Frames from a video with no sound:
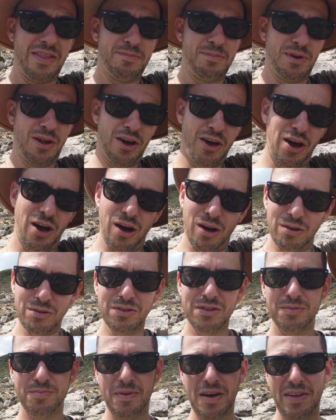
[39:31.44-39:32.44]
at the
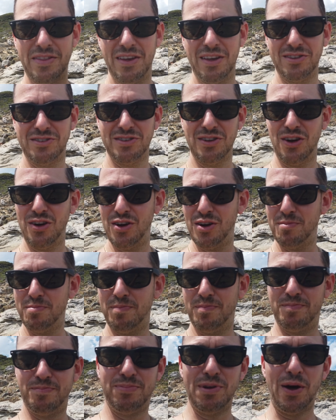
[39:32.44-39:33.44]
blowholes, but there's no
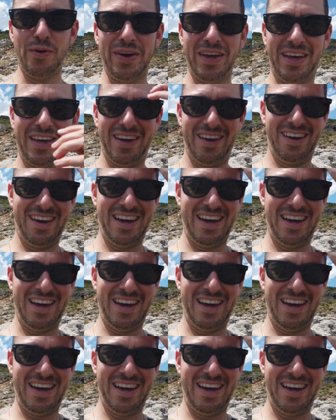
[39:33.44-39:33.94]
blowing